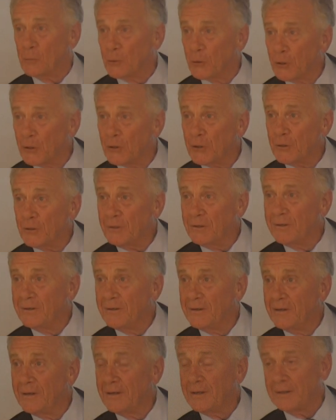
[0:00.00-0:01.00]
were,
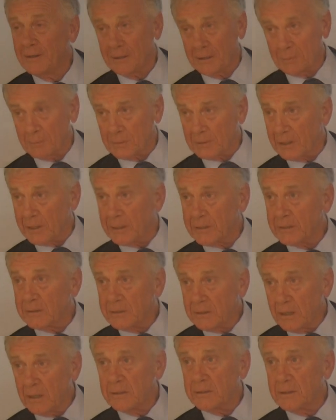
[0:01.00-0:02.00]
and I'm glad
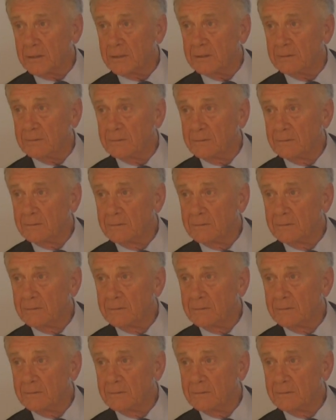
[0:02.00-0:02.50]
it, I did.